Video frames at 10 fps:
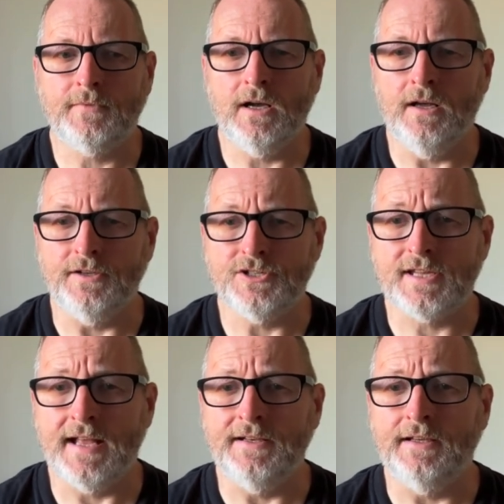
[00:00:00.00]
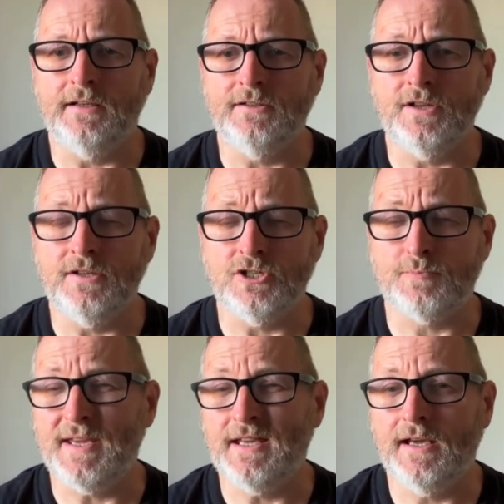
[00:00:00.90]
understanding and
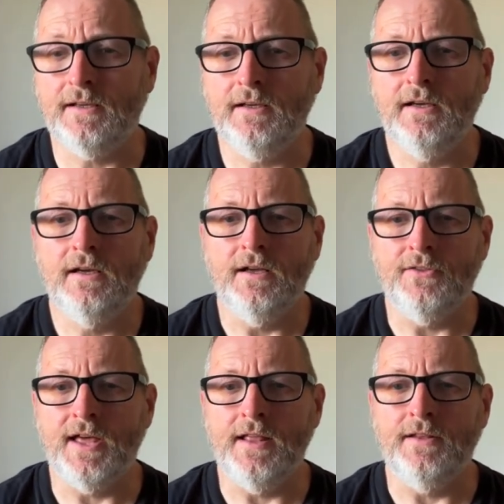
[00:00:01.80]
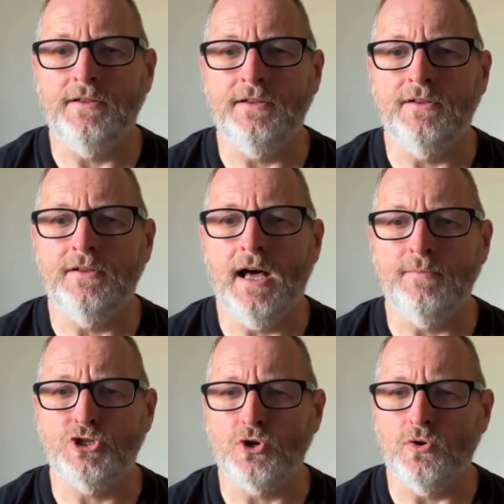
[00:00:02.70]
speaking, then
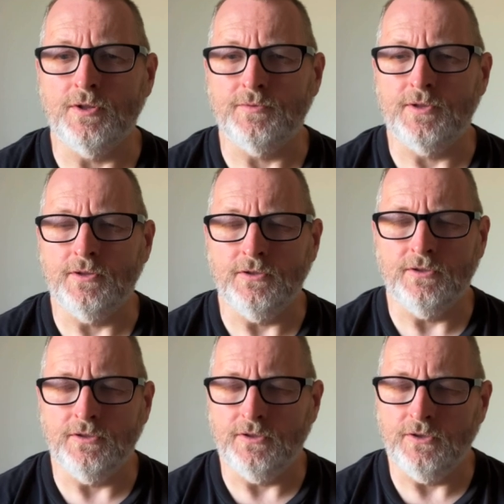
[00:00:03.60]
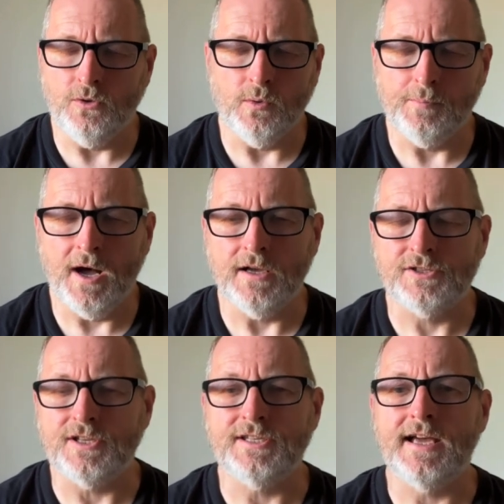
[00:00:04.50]
I'm sure that you will pass
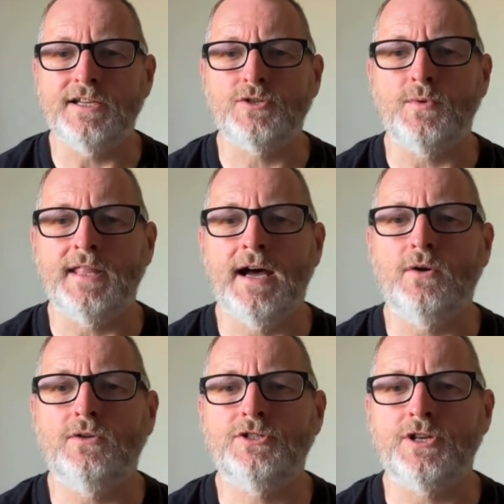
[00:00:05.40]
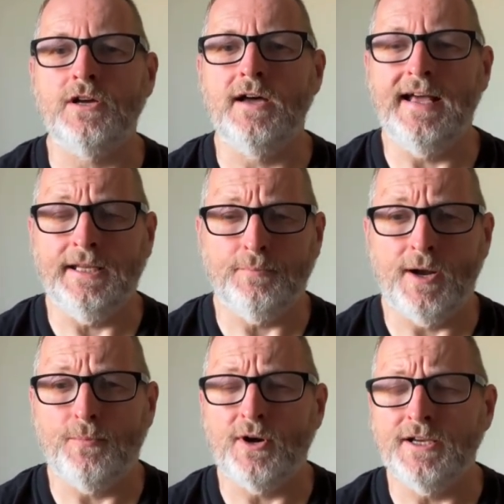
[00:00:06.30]
the test without any
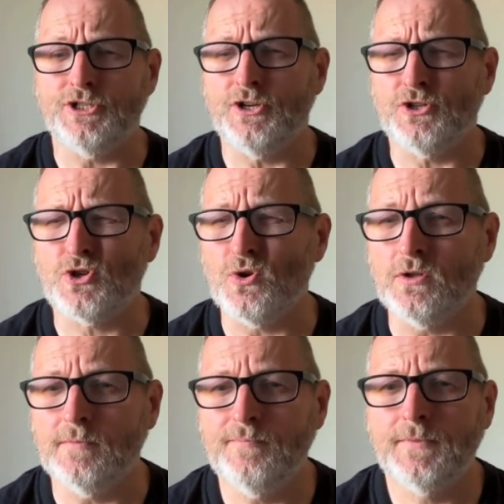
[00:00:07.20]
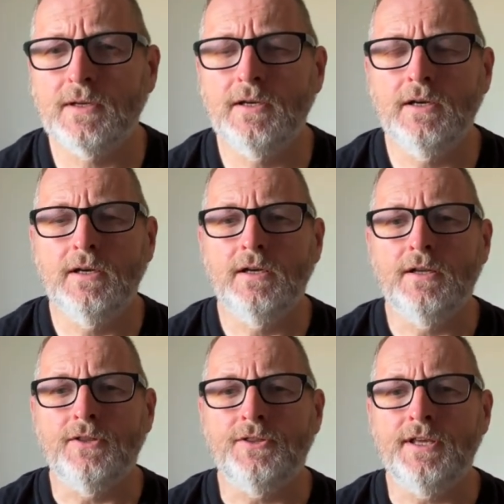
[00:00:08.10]
preparation at all.
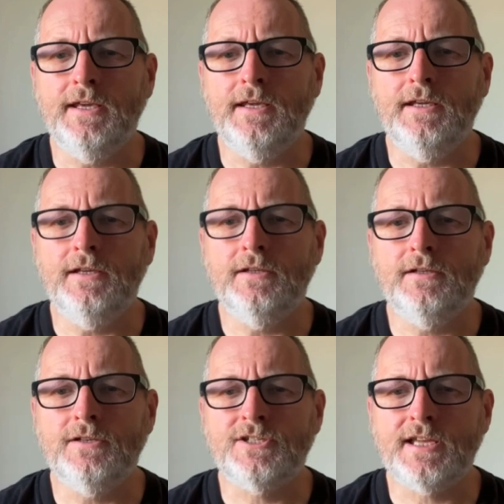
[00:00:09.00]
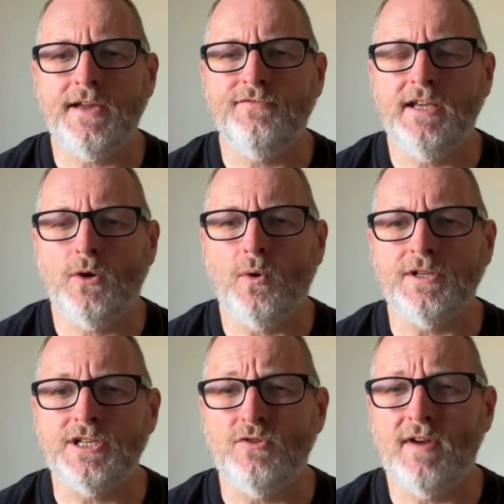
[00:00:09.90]
The Safety,
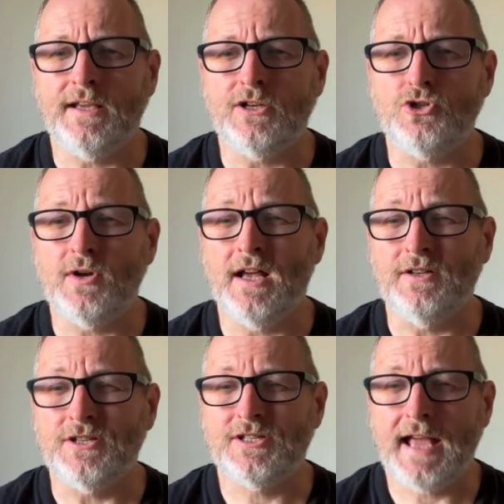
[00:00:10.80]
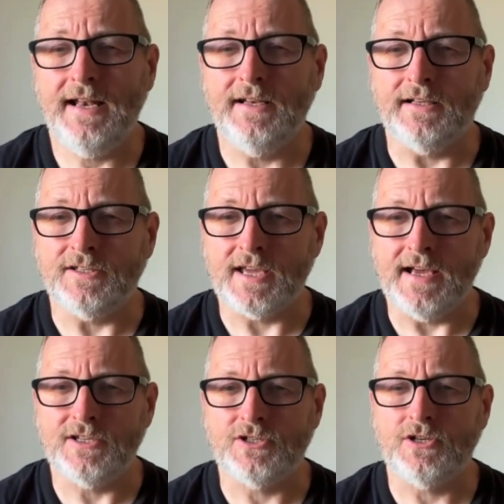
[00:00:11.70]
Equality and Regulatory Understanding
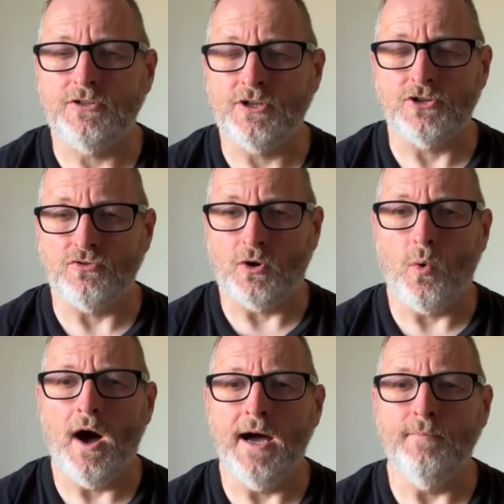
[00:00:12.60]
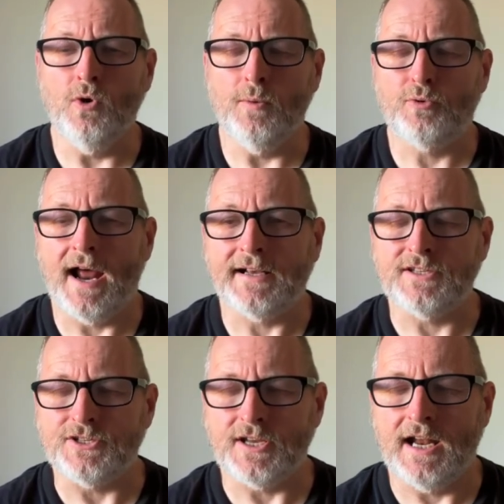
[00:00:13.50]
test does require more
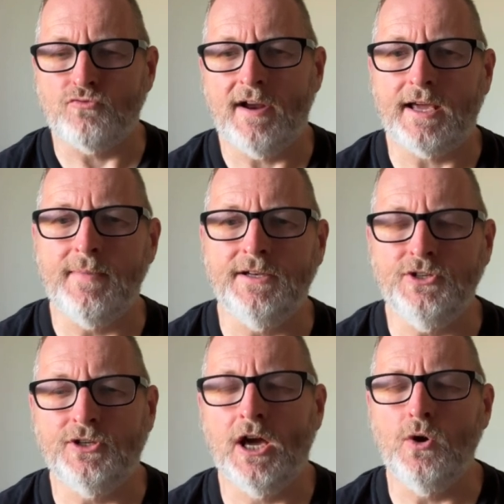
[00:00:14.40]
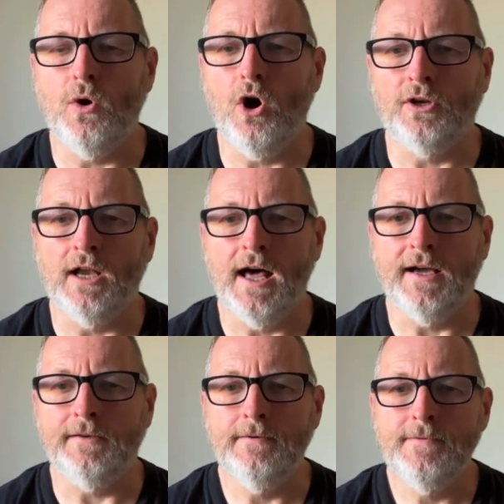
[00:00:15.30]
practice, and I'd recommend you go
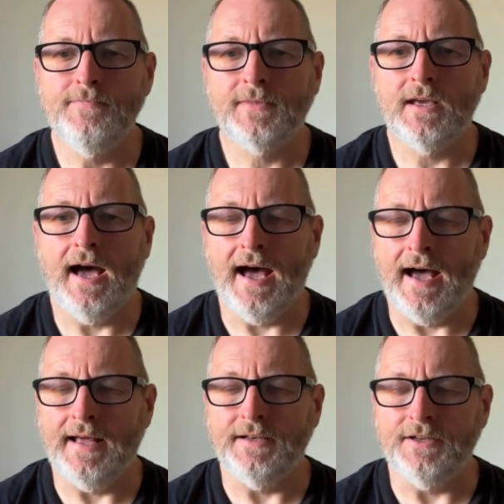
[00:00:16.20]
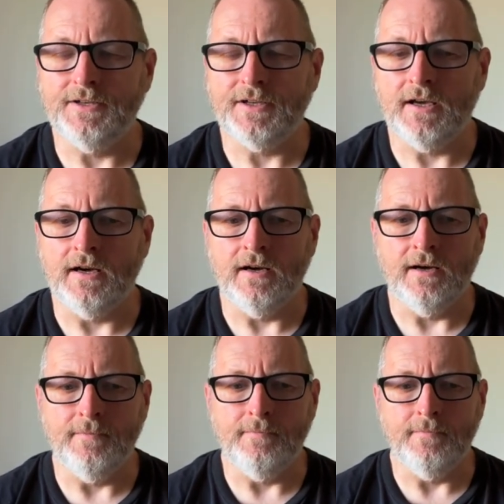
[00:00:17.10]
online and
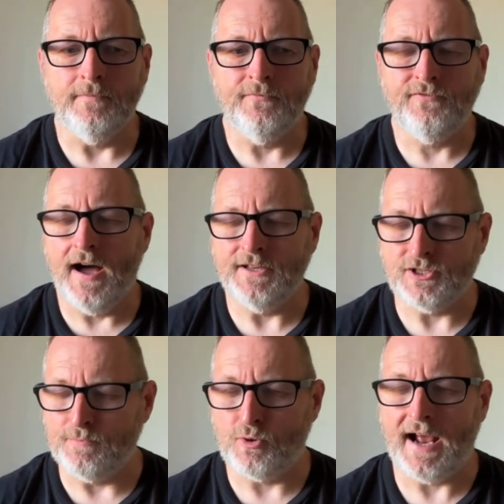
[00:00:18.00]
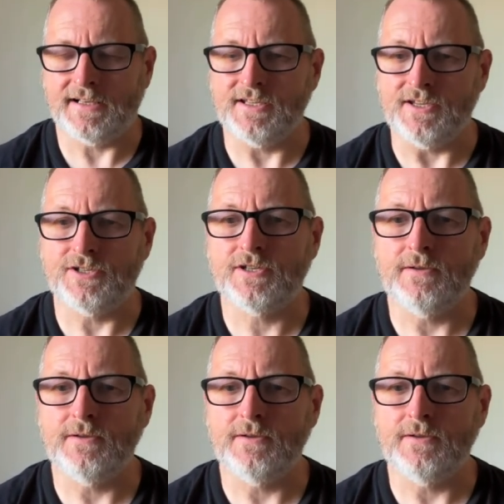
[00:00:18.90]
find some practice